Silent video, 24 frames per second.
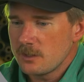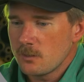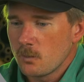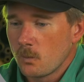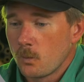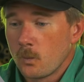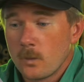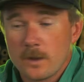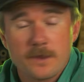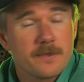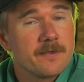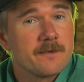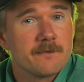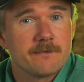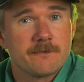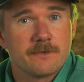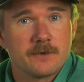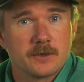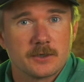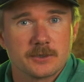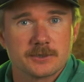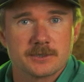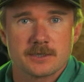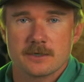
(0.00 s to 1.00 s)
with the
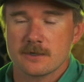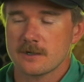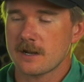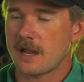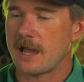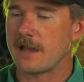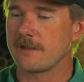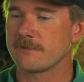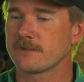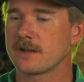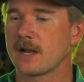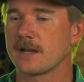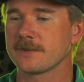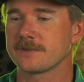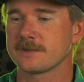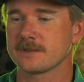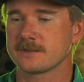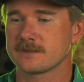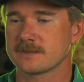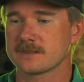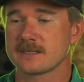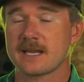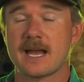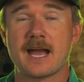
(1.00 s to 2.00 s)
filter, I've got the
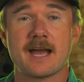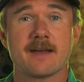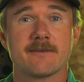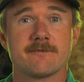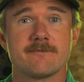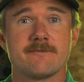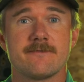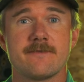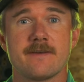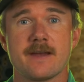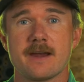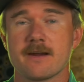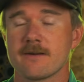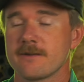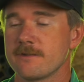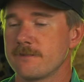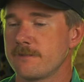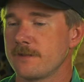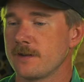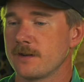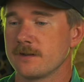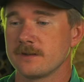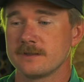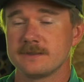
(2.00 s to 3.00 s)
sky very,
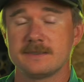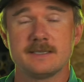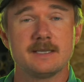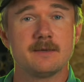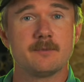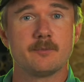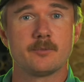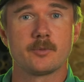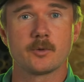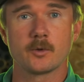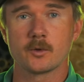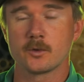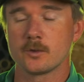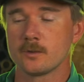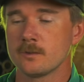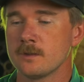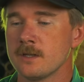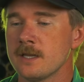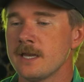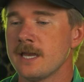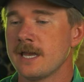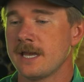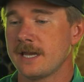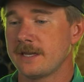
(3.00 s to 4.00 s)
very deep blue,
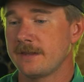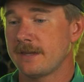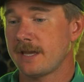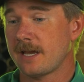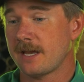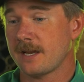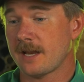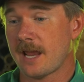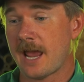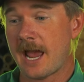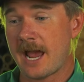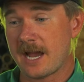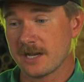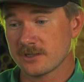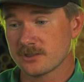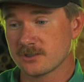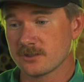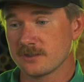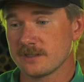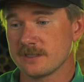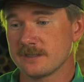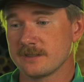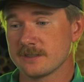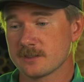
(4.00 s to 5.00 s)
and that
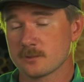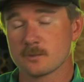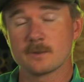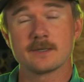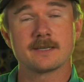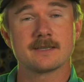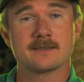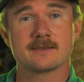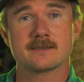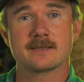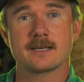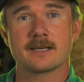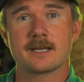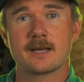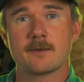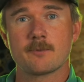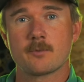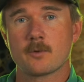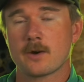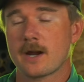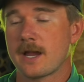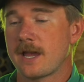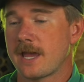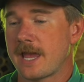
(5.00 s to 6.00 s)
actually, this one is set
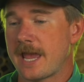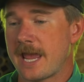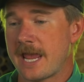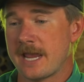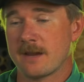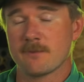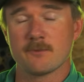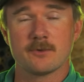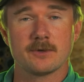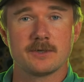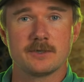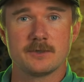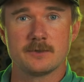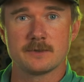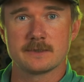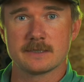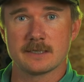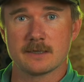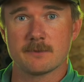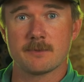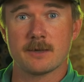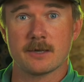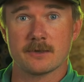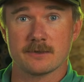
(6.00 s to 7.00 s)
up where I am
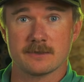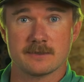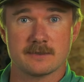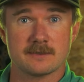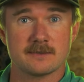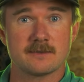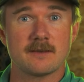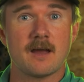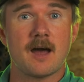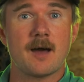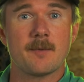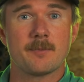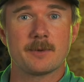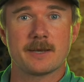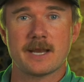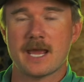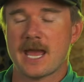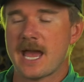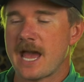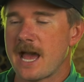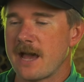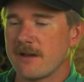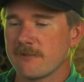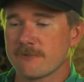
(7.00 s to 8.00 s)
reducing about 1.5
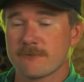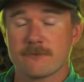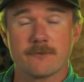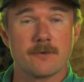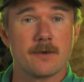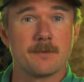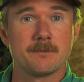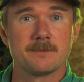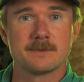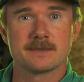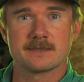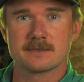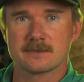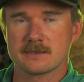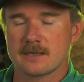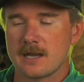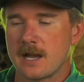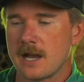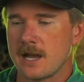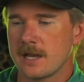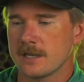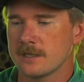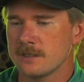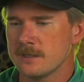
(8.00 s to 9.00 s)
stops from the
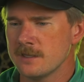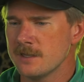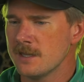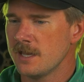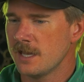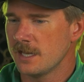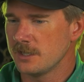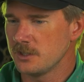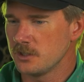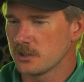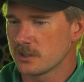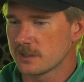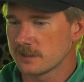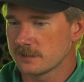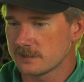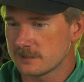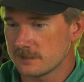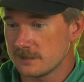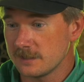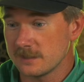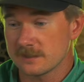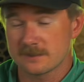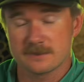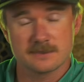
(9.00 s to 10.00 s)
sky, and you can
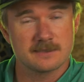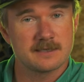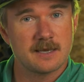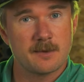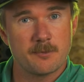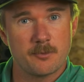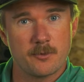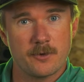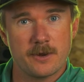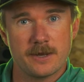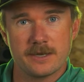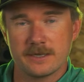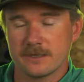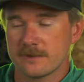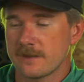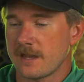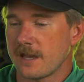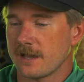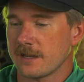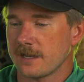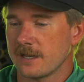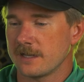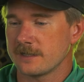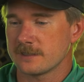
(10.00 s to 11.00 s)
see it's separating
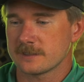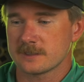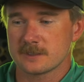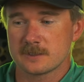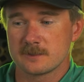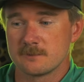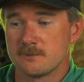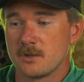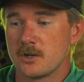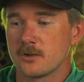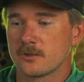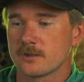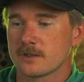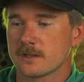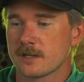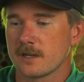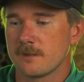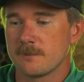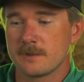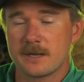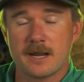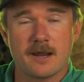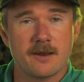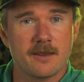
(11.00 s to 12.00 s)
that kind of smoke
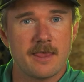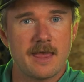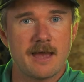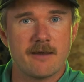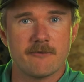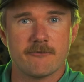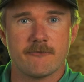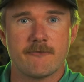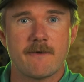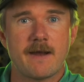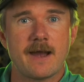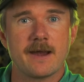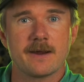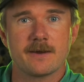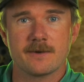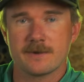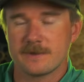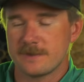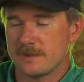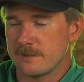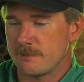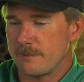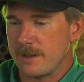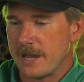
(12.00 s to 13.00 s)
coming out of that fire
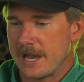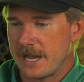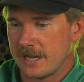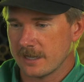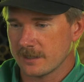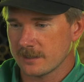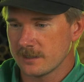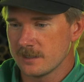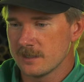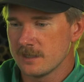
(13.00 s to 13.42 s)
in the back